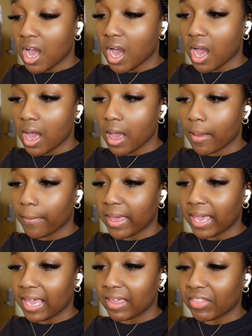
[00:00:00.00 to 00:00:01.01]

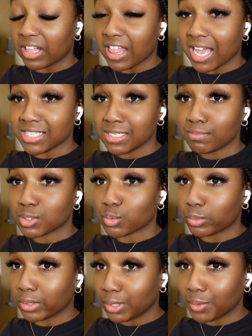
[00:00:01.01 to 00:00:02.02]
And the class seems
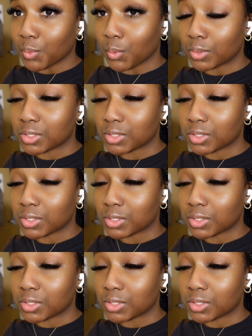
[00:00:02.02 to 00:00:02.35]
really cool.